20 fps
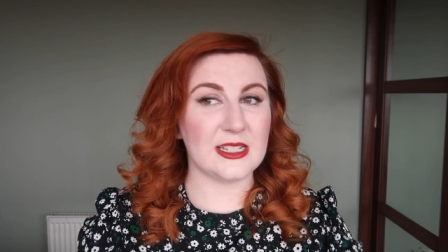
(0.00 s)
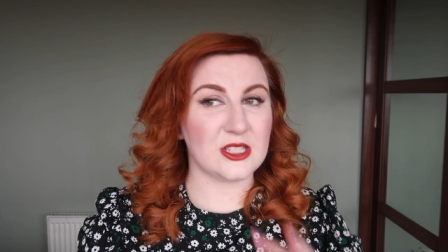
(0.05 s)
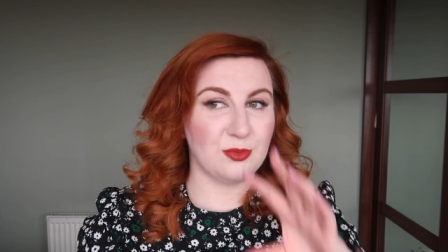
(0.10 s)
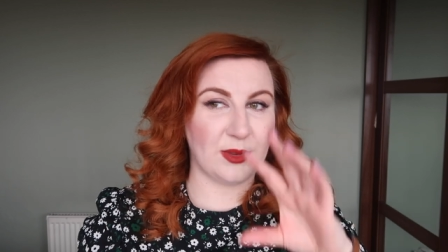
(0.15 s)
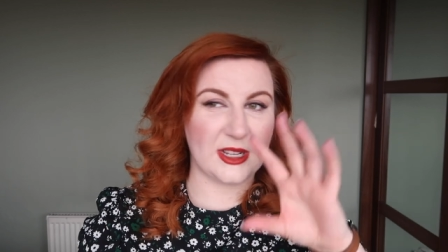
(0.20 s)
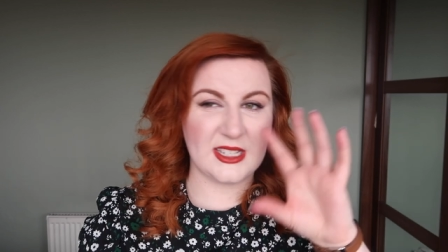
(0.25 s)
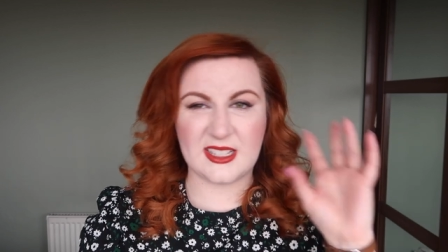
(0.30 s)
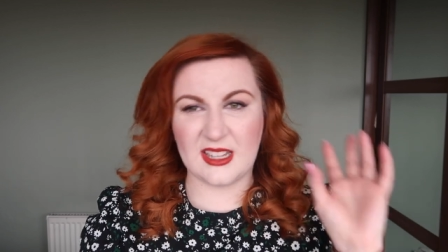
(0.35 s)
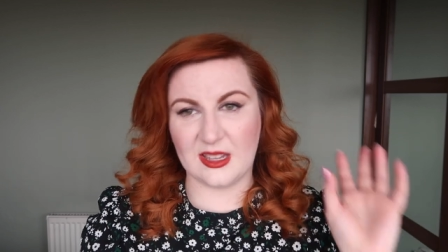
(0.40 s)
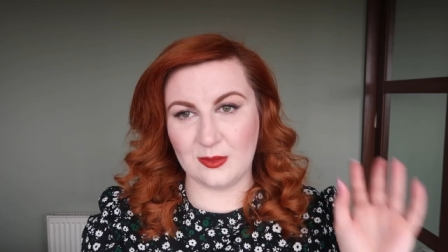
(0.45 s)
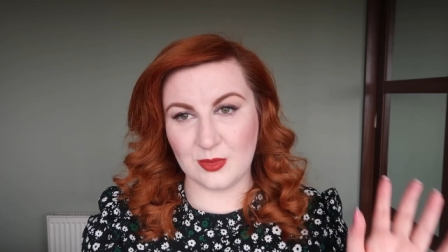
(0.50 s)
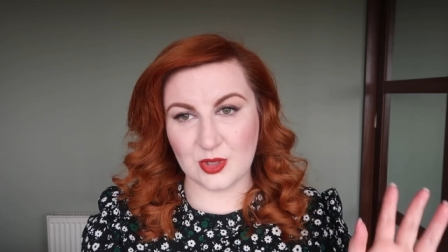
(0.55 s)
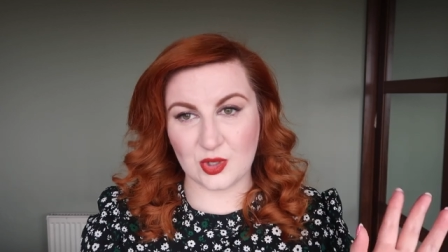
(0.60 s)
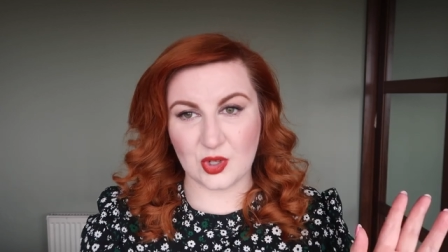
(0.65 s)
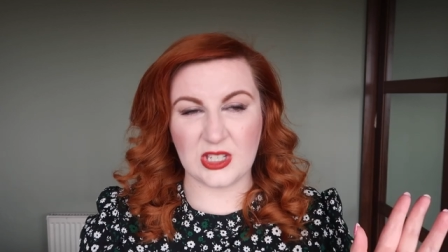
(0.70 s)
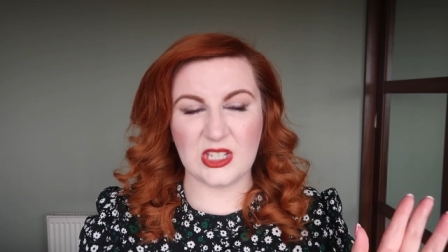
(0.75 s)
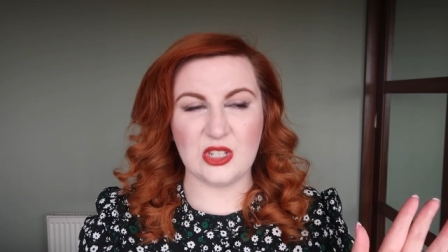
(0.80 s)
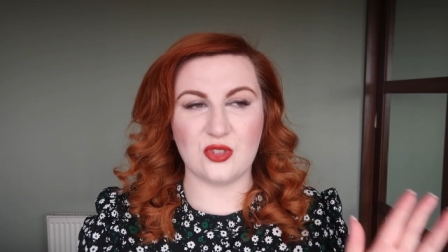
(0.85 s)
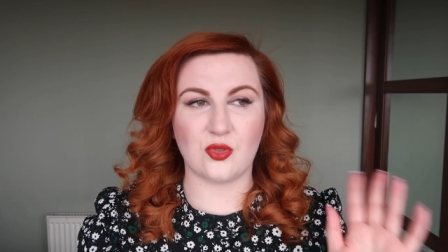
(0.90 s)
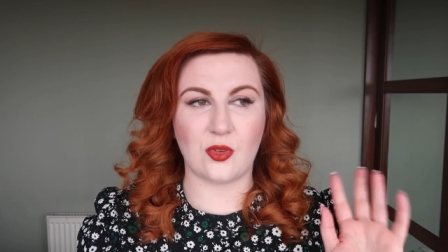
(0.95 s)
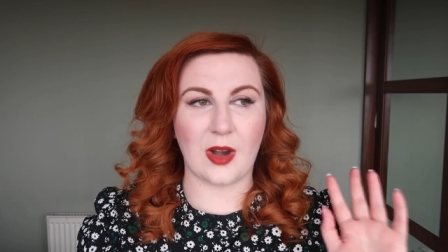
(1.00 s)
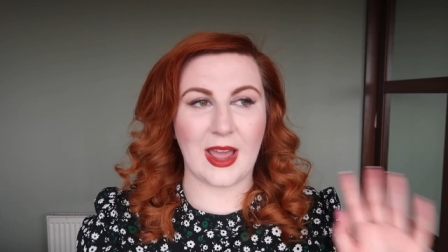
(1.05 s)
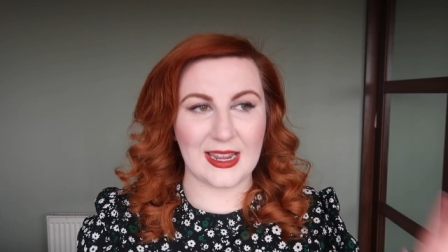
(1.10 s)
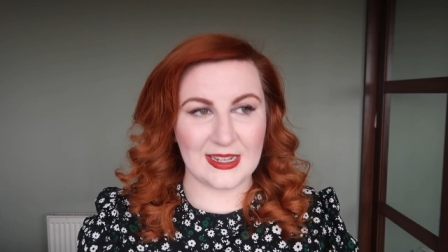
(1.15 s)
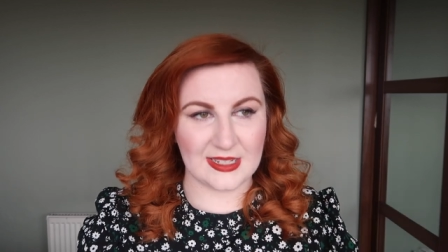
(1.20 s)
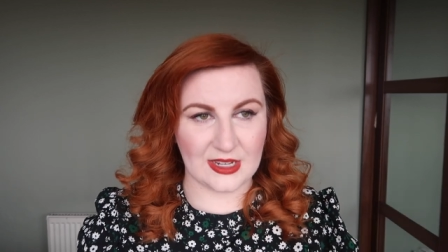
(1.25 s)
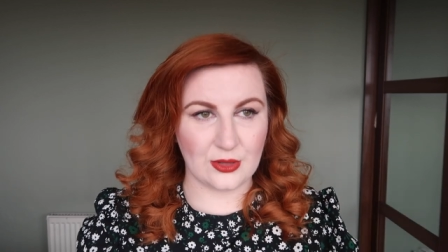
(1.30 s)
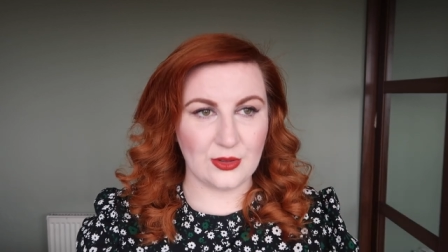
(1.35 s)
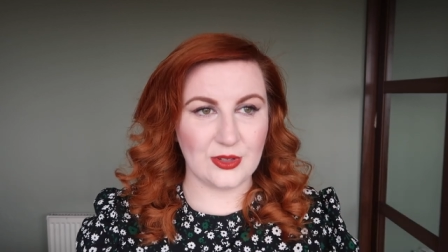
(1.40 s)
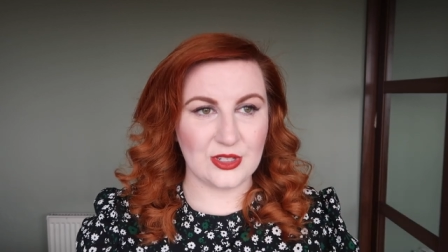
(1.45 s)
so my skin was really
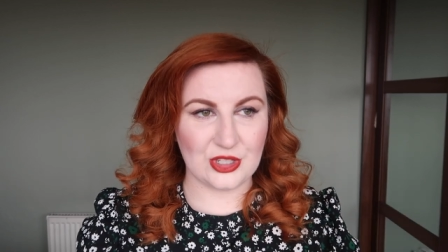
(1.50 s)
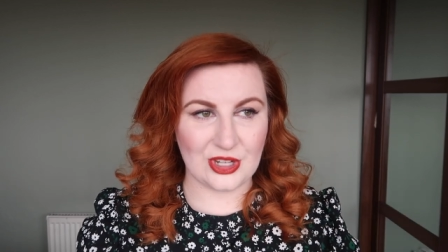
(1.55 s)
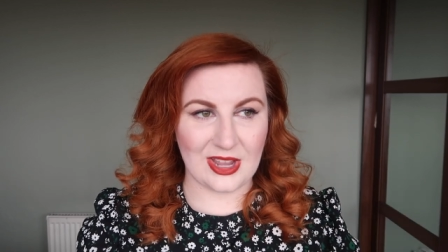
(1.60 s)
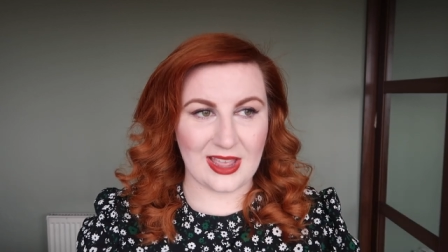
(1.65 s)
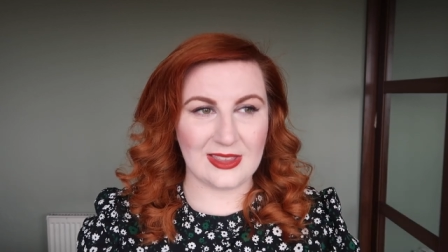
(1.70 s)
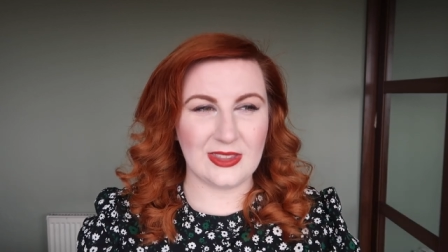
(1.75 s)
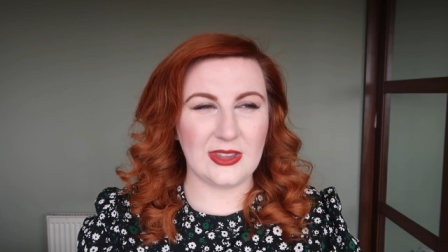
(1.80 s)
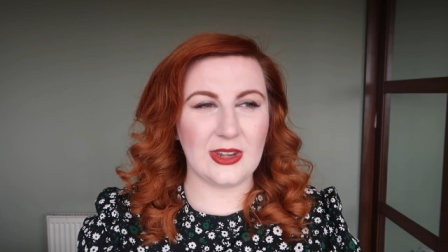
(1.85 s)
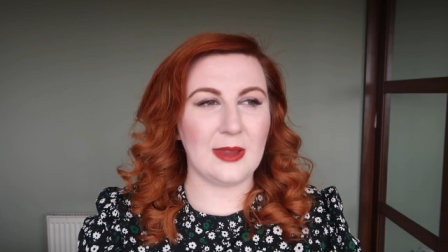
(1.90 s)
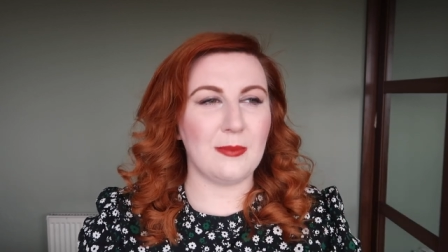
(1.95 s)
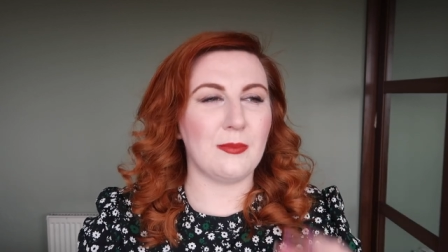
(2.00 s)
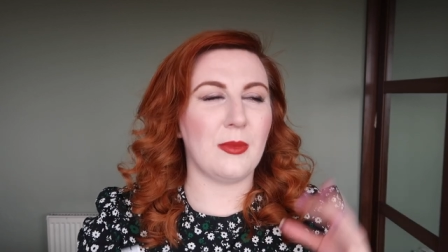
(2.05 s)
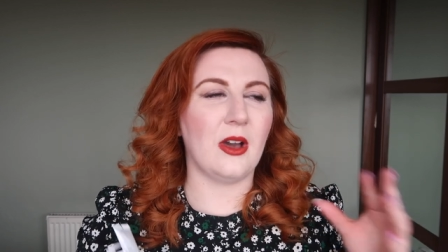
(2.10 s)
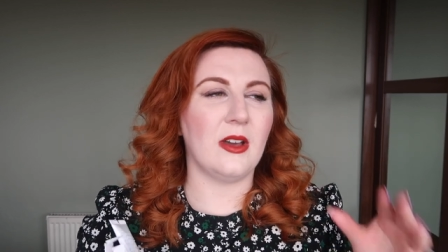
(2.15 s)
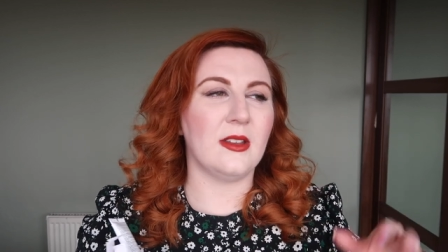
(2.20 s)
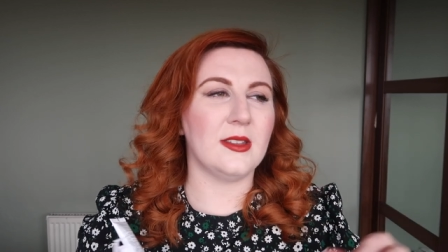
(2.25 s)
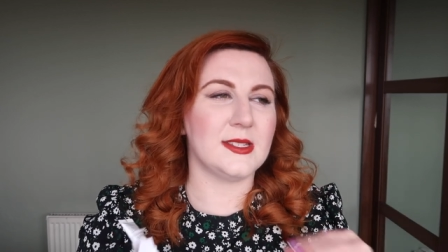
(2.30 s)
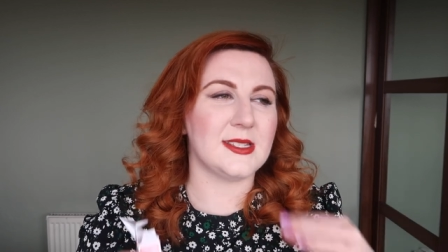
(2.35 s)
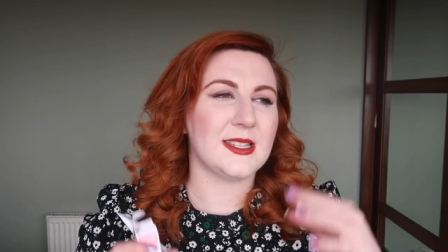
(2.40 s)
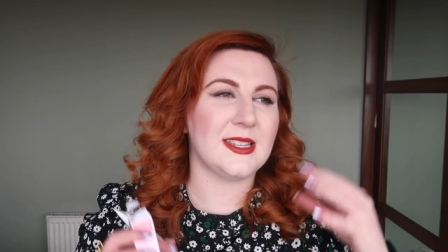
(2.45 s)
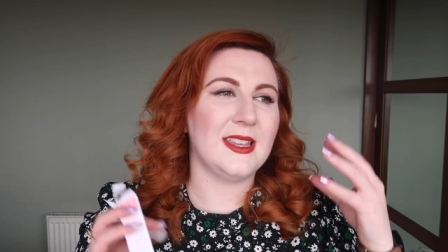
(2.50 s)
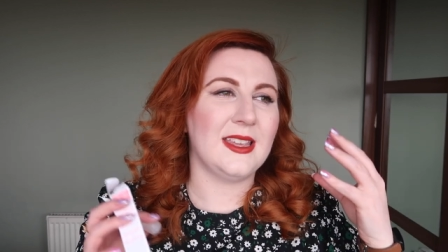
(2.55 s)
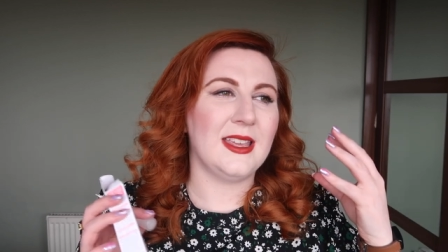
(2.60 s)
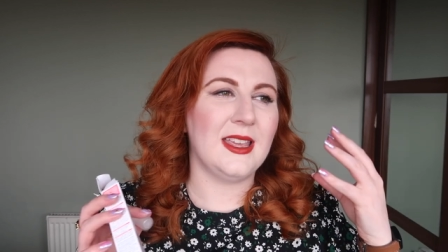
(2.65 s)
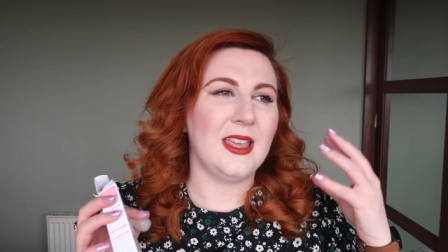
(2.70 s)
dried out in January, but